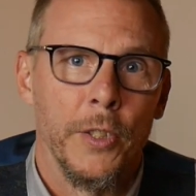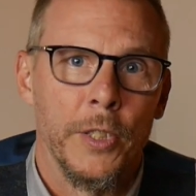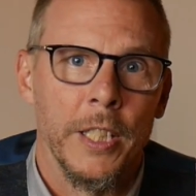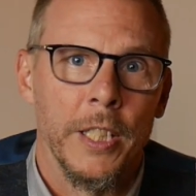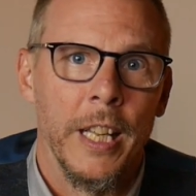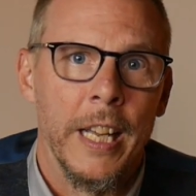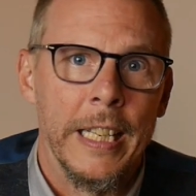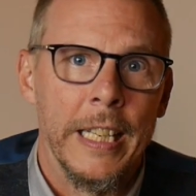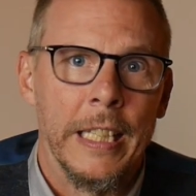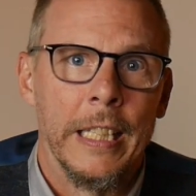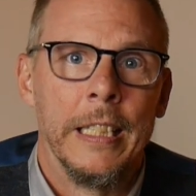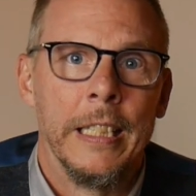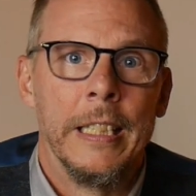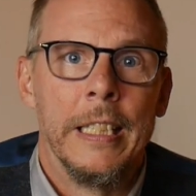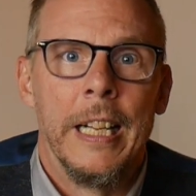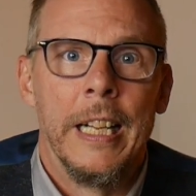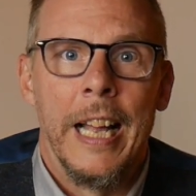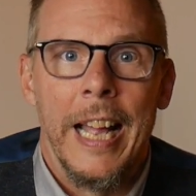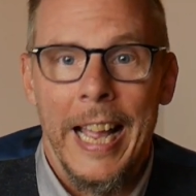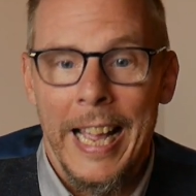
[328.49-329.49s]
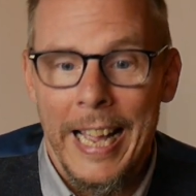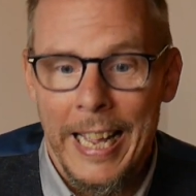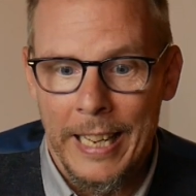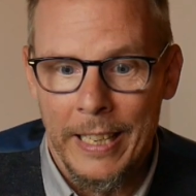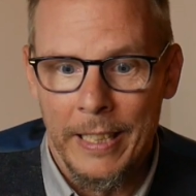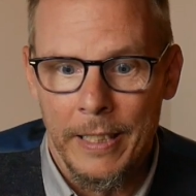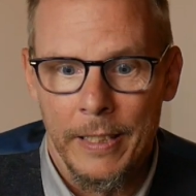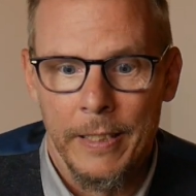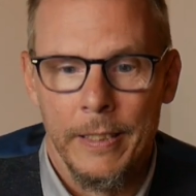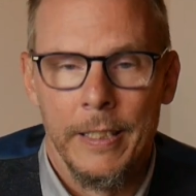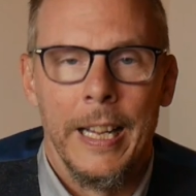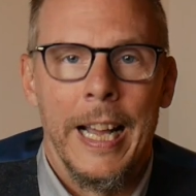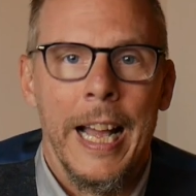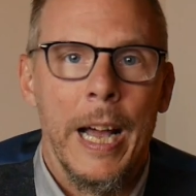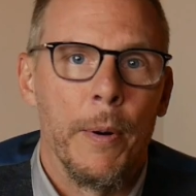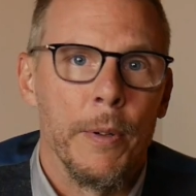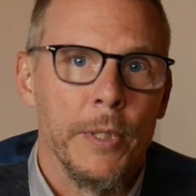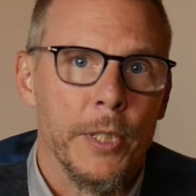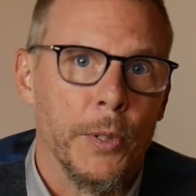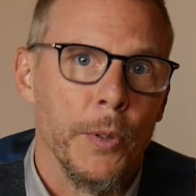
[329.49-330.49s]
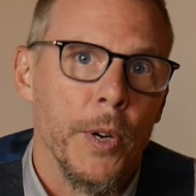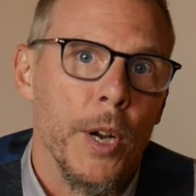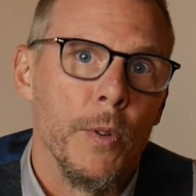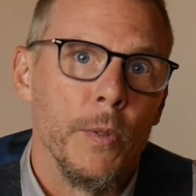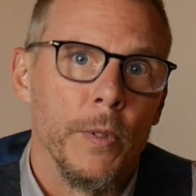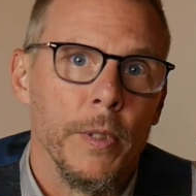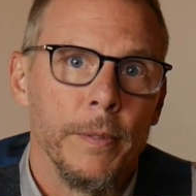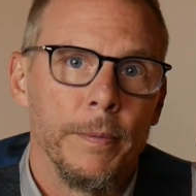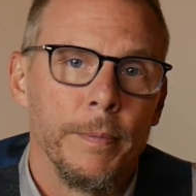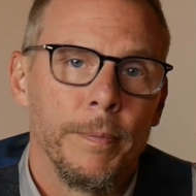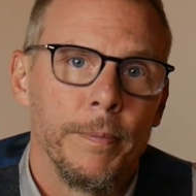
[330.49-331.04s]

looks like and how it's grown.